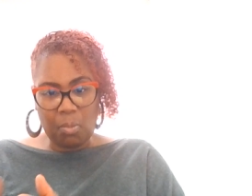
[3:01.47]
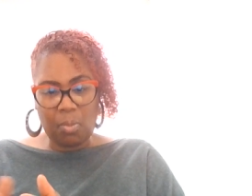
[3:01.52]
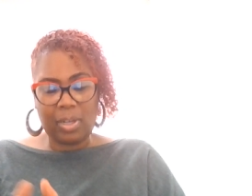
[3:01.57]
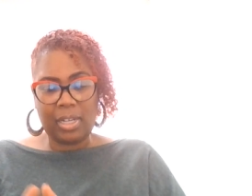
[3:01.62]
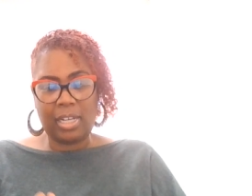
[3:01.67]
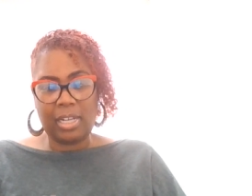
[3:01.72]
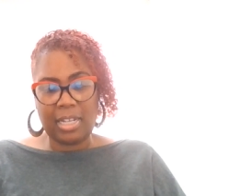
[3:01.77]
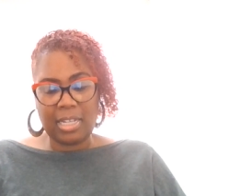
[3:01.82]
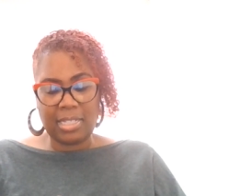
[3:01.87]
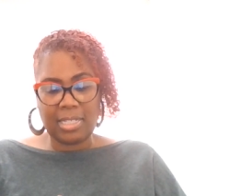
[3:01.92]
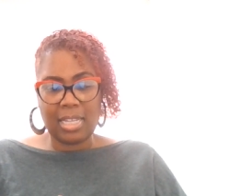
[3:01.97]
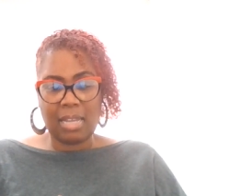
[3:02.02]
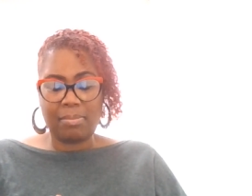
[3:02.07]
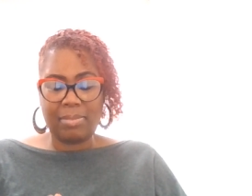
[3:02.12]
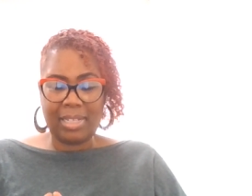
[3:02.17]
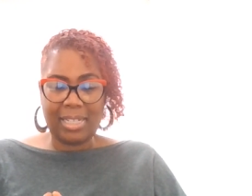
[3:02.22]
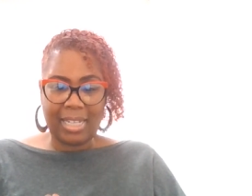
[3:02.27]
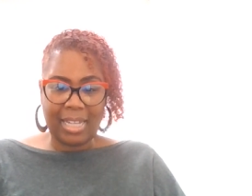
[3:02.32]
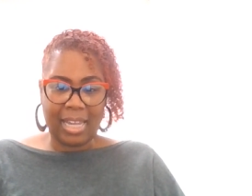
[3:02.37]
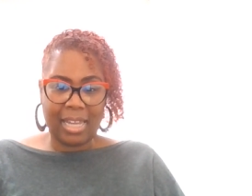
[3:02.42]
what it is that
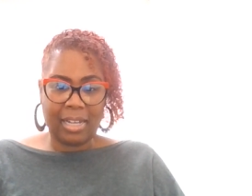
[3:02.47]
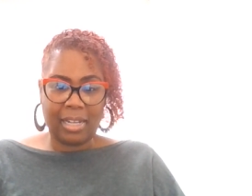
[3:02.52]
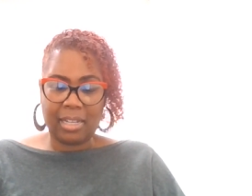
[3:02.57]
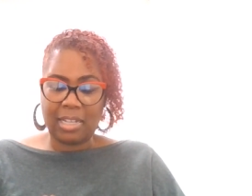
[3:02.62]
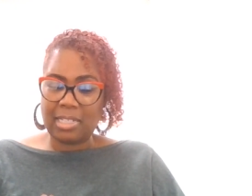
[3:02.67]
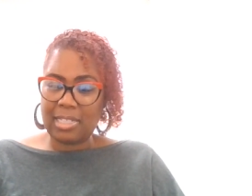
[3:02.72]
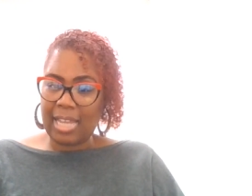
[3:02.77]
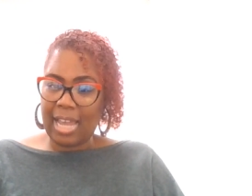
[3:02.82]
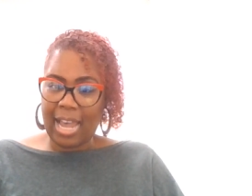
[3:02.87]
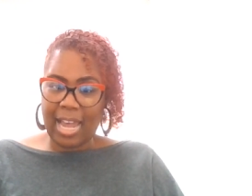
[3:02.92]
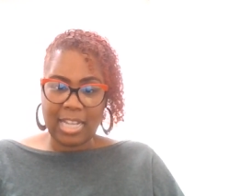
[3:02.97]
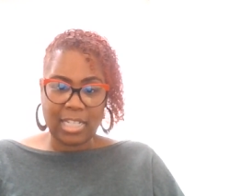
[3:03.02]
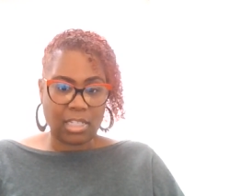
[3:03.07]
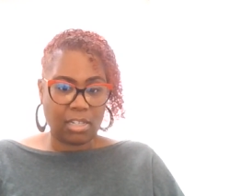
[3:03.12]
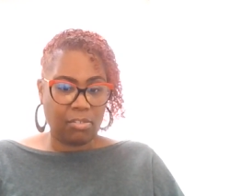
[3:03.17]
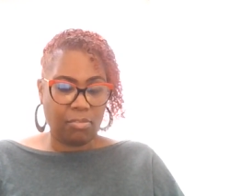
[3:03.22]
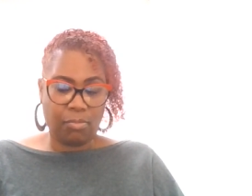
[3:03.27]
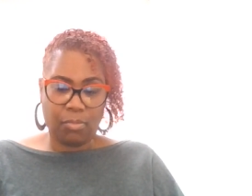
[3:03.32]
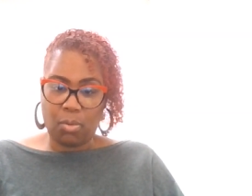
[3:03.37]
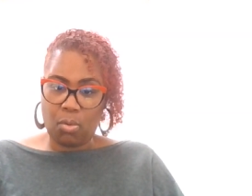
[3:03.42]
mechanic is
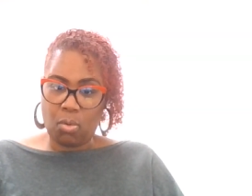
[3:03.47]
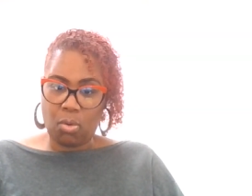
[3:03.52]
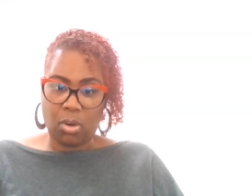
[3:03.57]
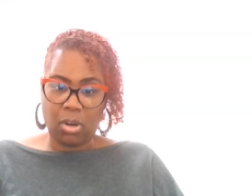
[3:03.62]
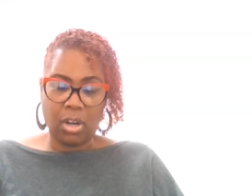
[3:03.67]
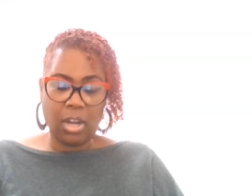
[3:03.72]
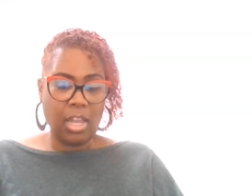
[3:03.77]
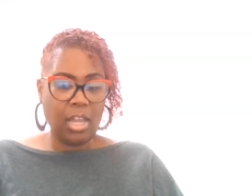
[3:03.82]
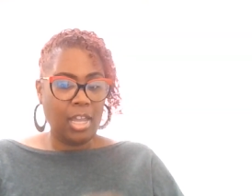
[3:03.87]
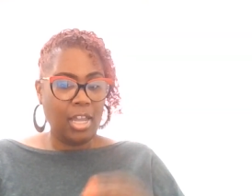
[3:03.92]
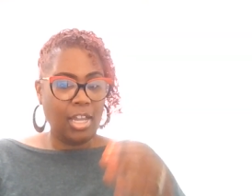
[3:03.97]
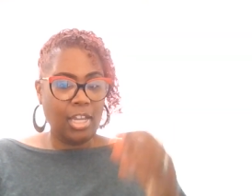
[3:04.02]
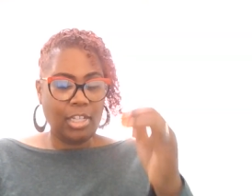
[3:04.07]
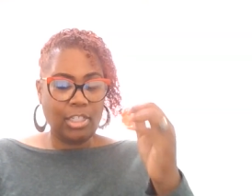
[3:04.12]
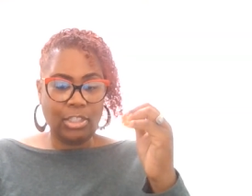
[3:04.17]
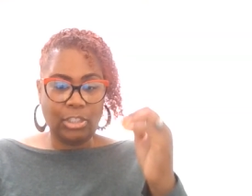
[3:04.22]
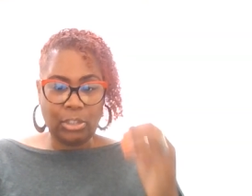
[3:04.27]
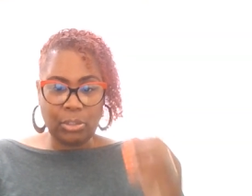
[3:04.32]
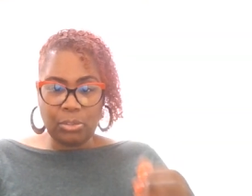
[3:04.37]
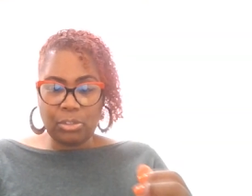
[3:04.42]
asking for,
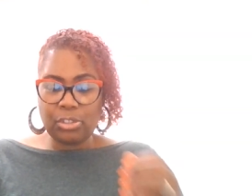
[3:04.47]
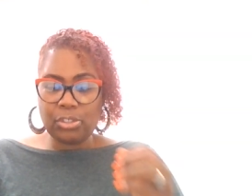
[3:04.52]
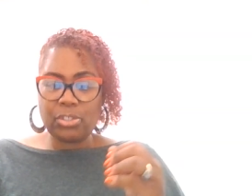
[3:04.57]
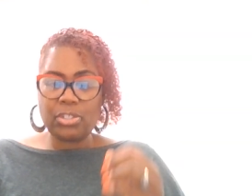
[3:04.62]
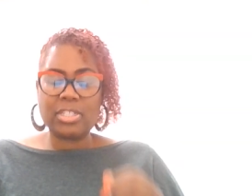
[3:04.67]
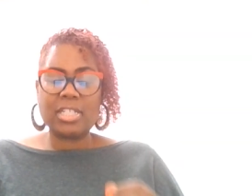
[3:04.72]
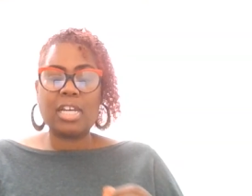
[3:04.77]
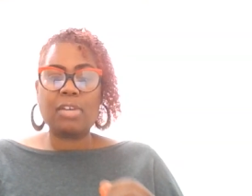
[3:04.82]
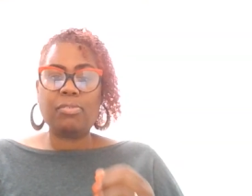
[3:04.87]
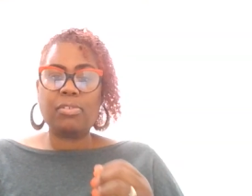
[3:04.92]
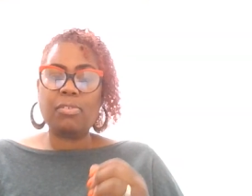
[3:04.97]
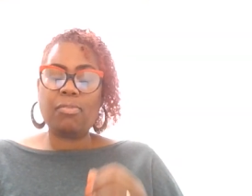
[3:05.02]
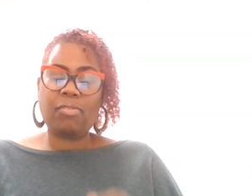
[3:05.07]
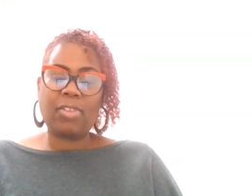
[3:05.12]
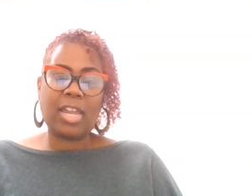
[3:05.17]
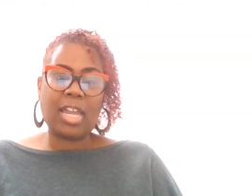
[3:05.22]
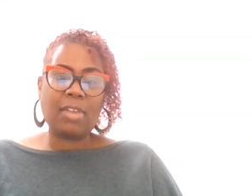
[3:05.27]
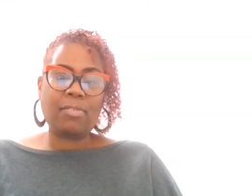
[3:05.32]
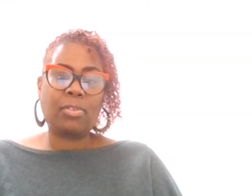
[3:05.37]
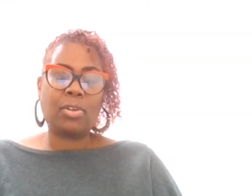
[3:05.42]
do yourself a
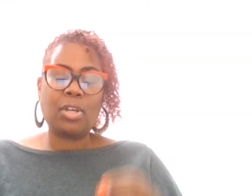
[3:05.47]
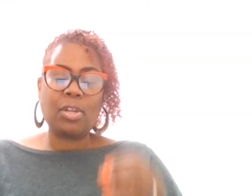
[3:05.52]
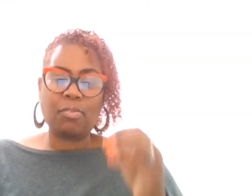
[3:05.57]
favor.